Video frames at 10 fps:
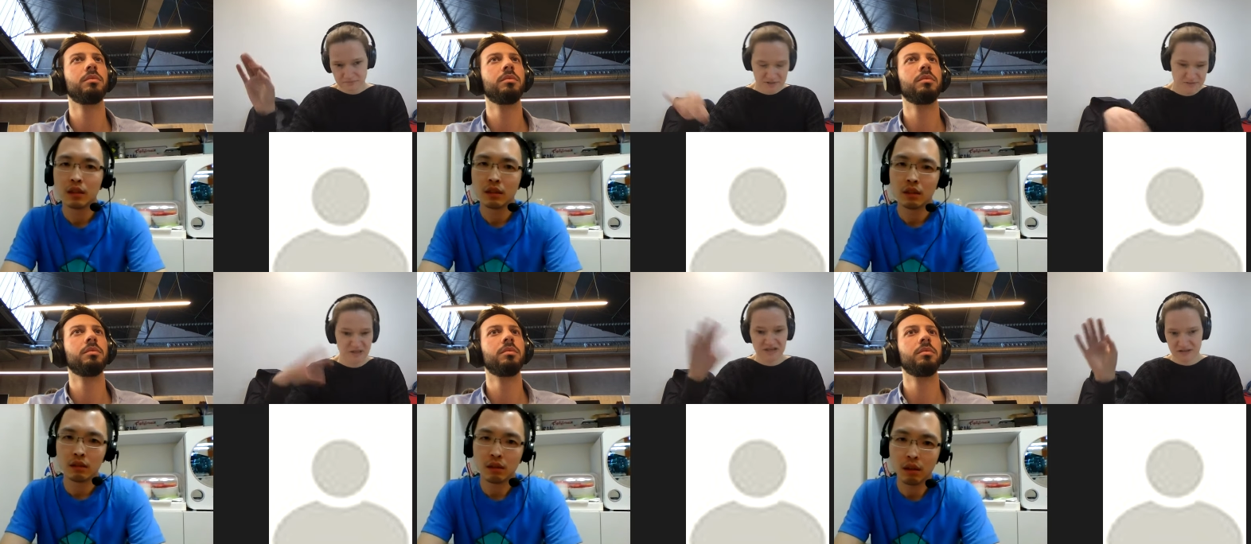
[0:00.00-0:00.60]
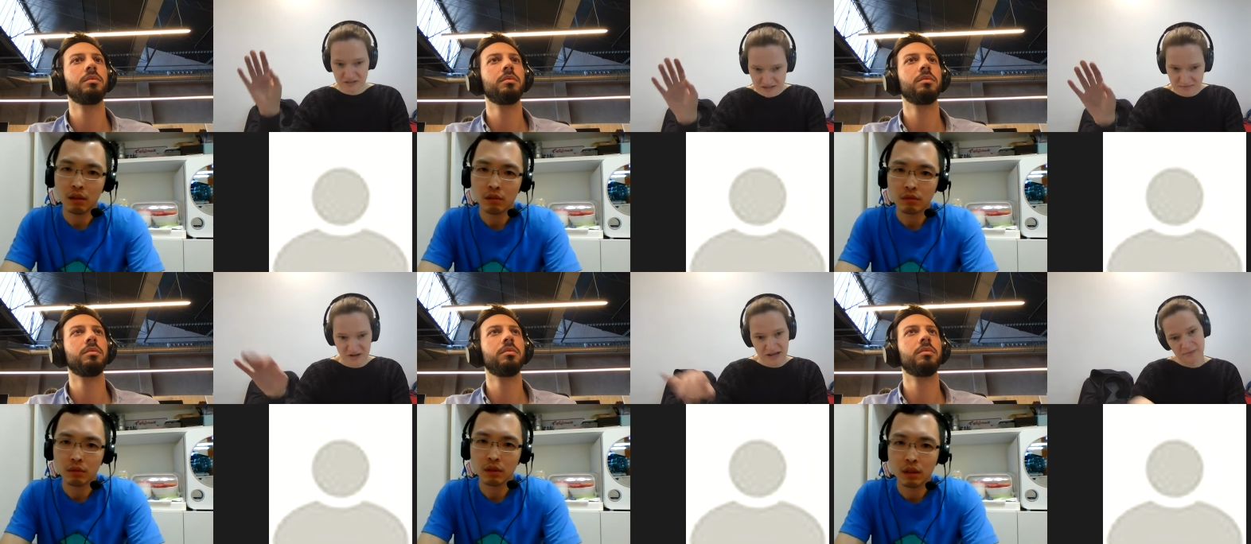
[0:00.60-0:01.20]
Speaker 1: speakers
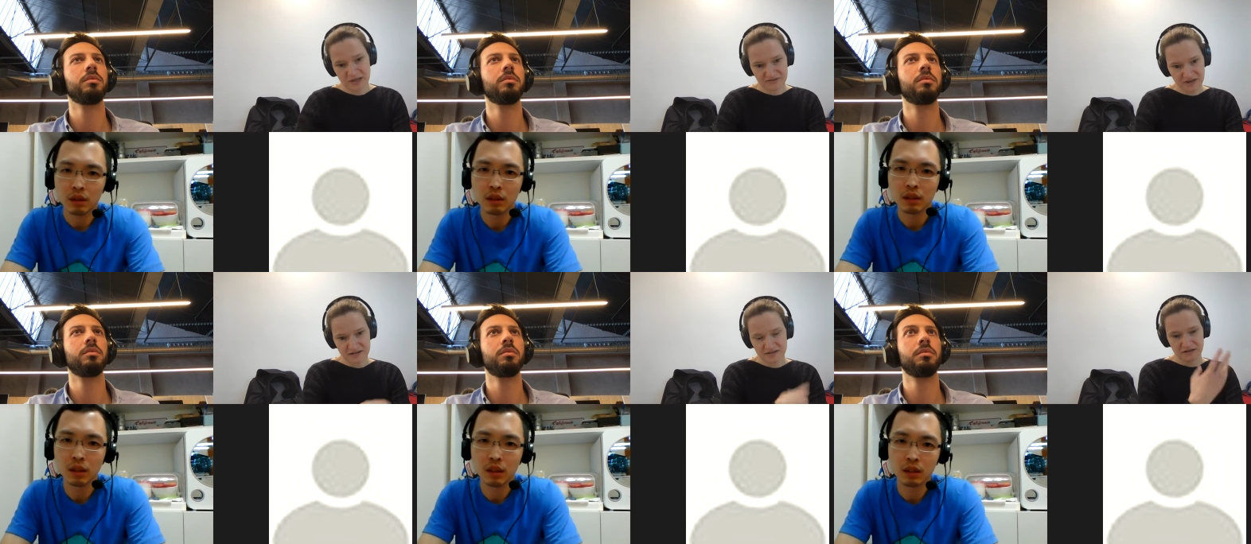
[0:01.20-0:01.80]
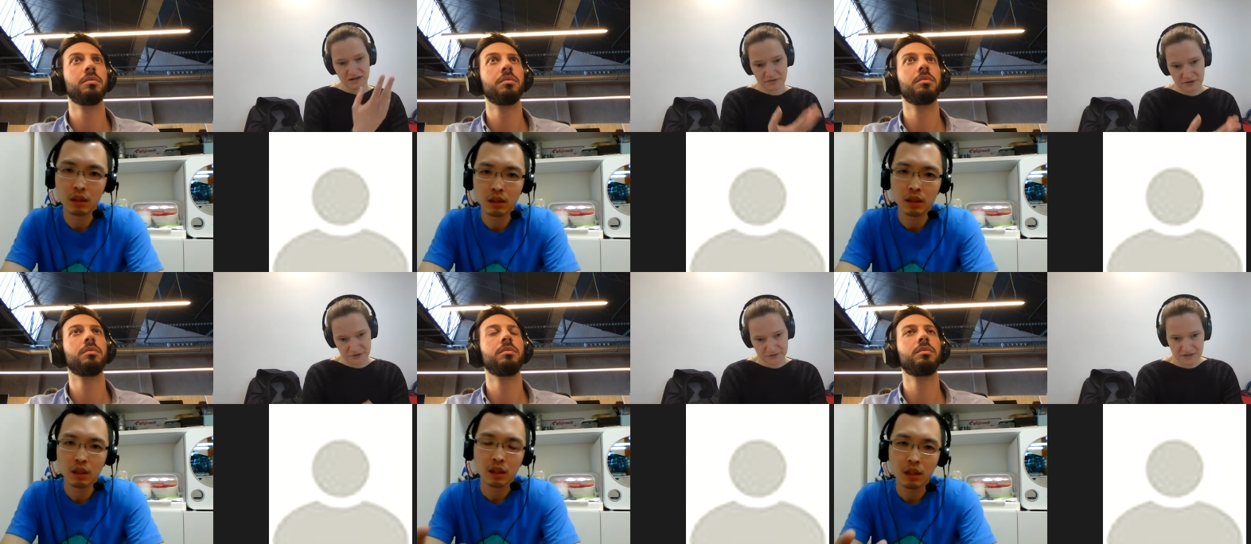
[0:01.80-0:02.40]
about ipfs or
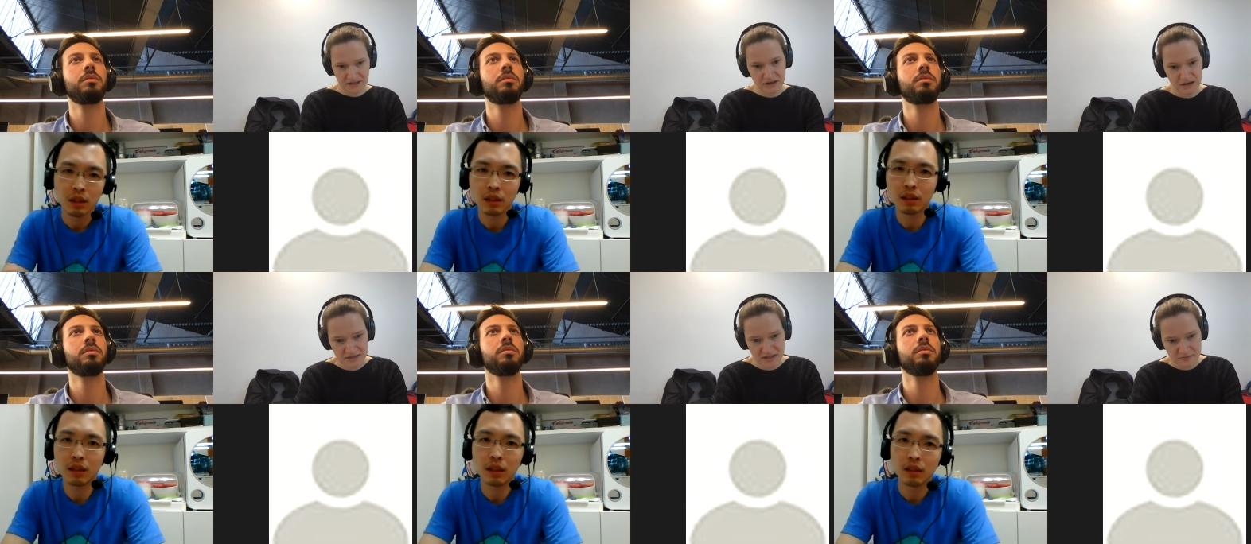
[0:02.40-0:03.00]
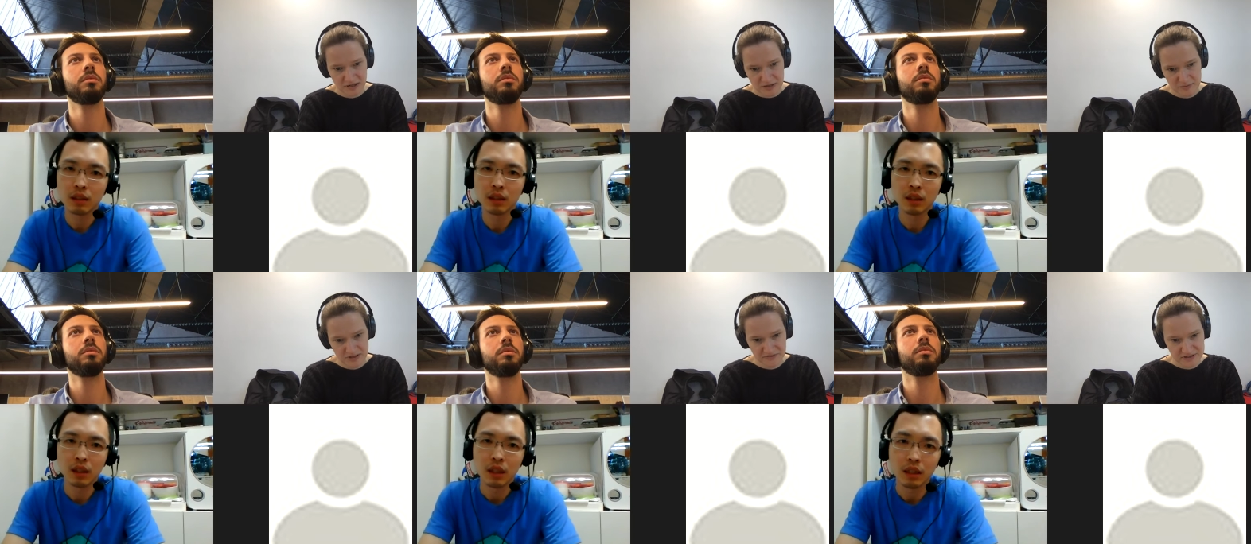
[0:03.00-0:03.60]
other learning content about
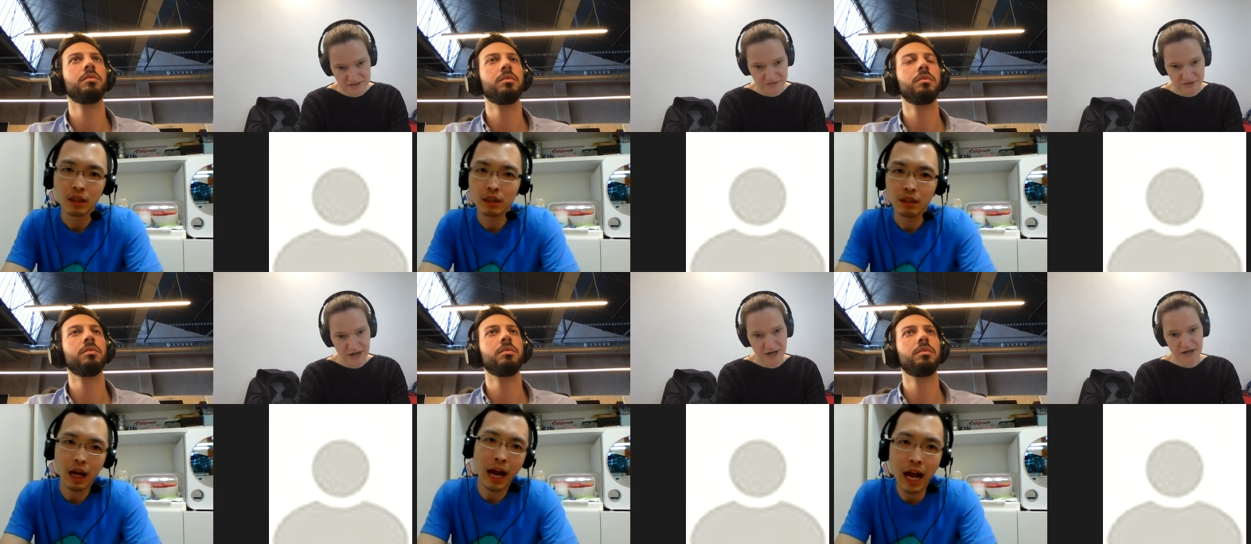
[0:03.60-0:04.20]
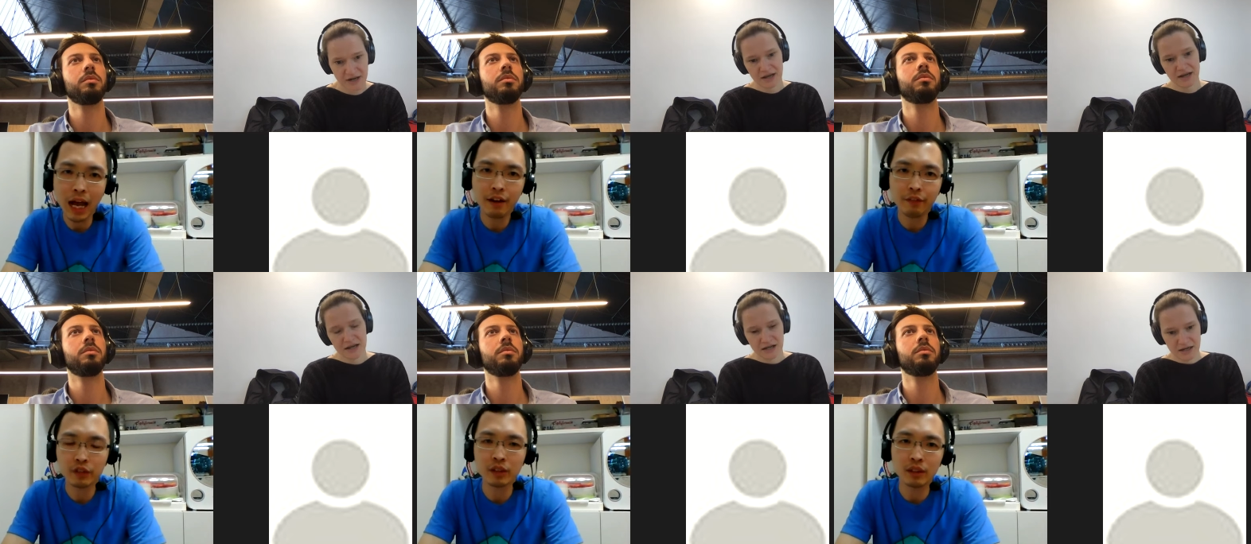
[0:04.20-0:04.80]
ipfs so far i
Speaker 2: have
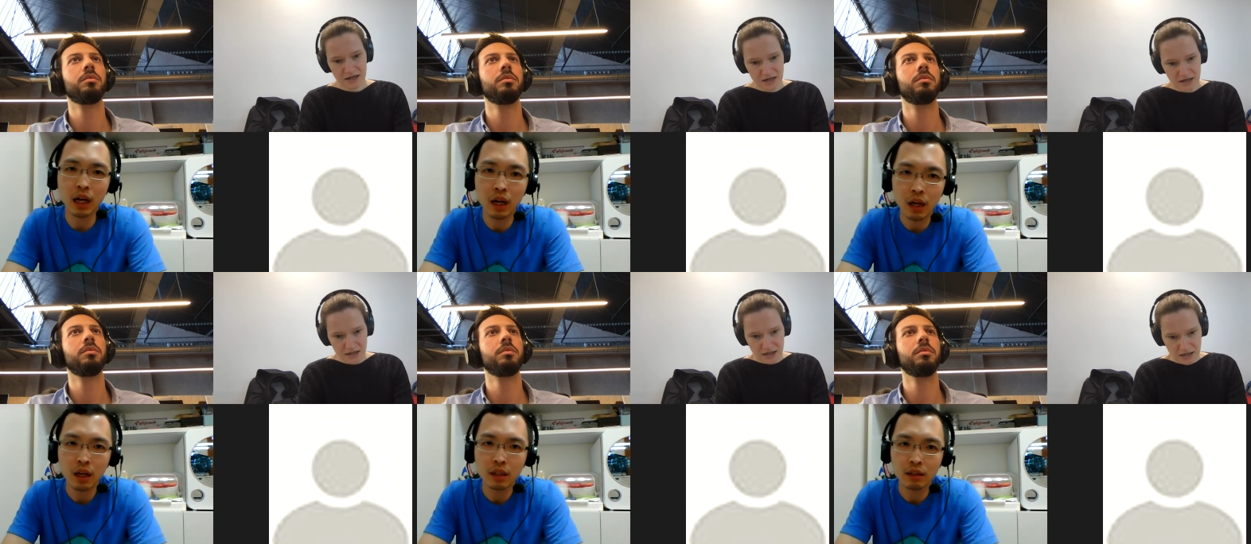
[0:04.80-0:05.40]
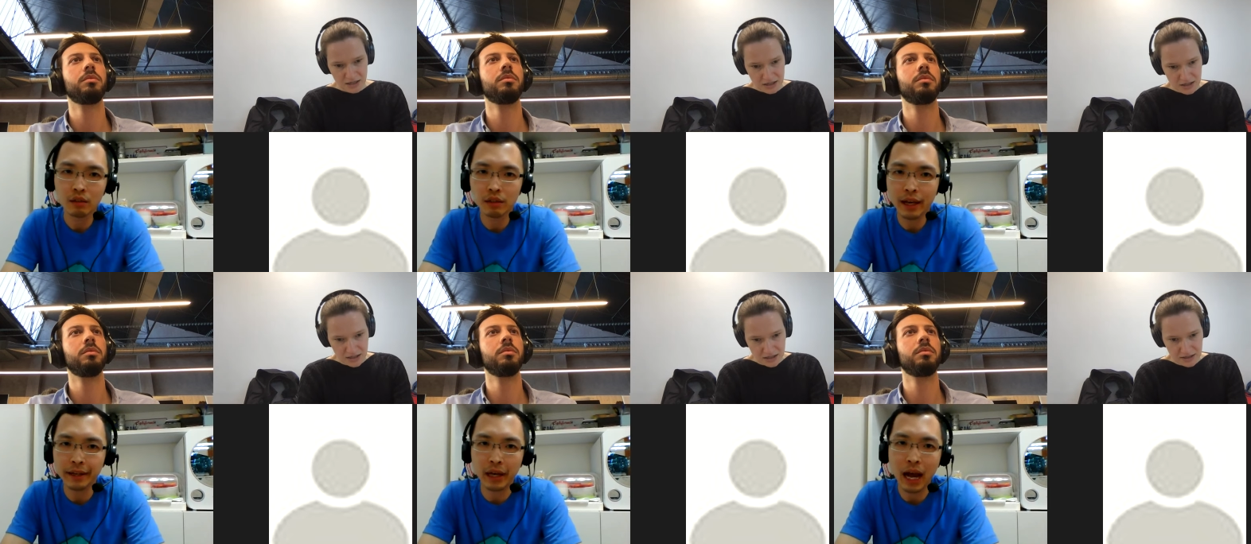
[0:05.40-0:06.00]
uh like
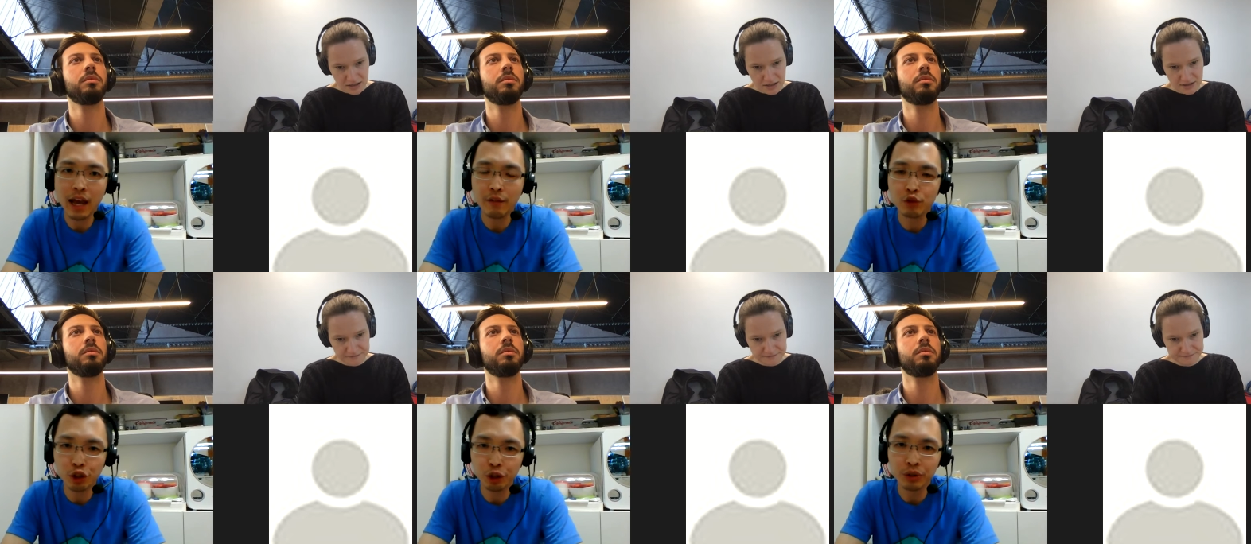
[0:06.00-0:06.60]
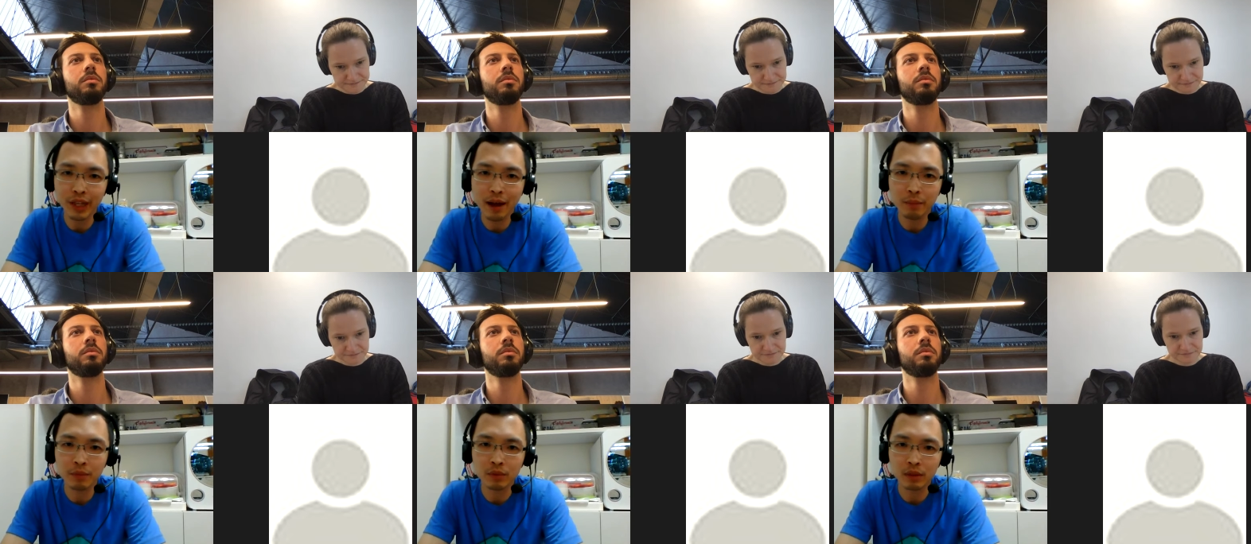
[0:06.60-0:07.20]
i have showed
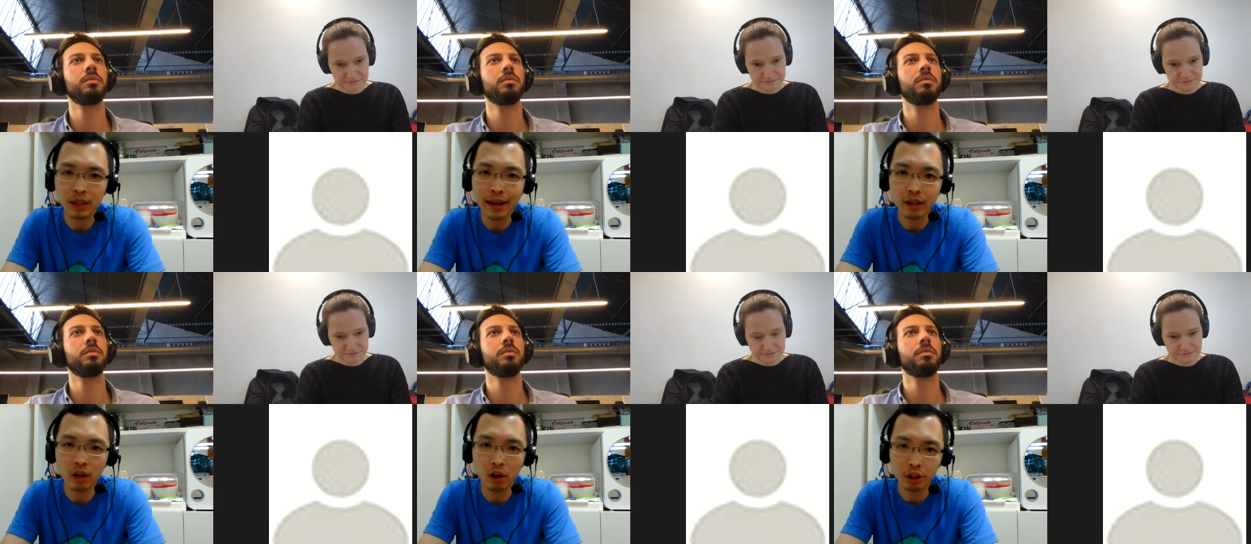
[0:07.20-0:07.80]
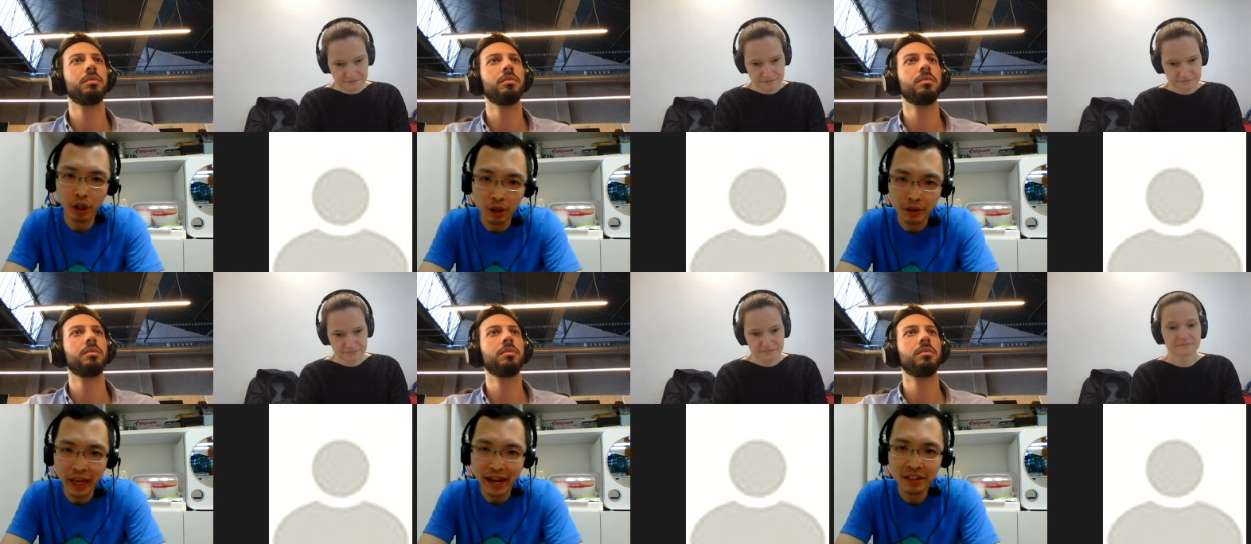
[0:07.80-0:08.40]
them like all the
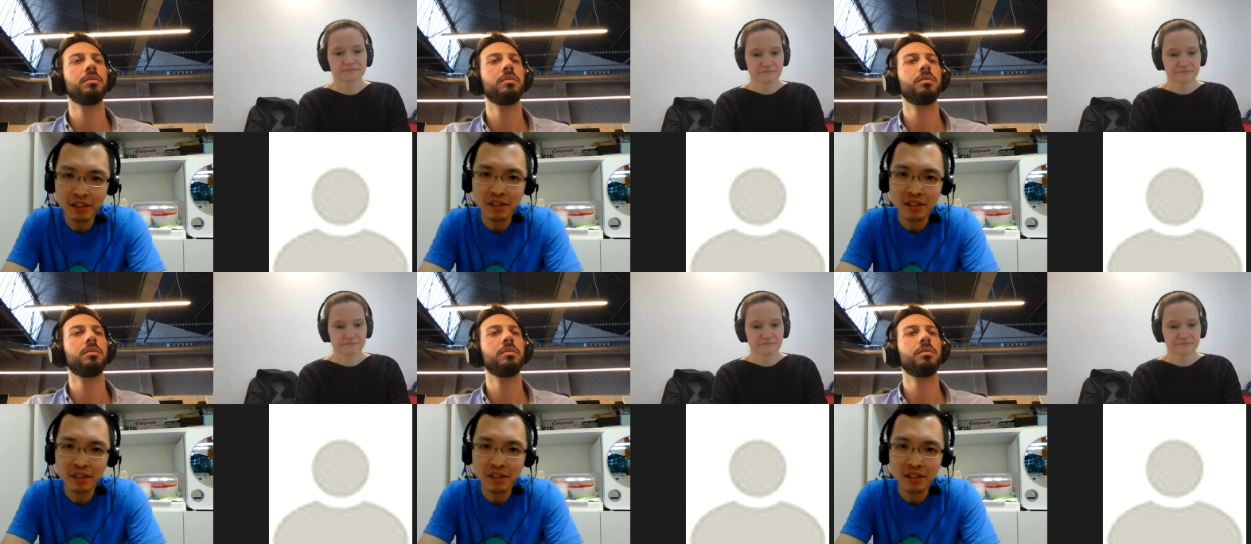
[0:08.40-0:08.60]
content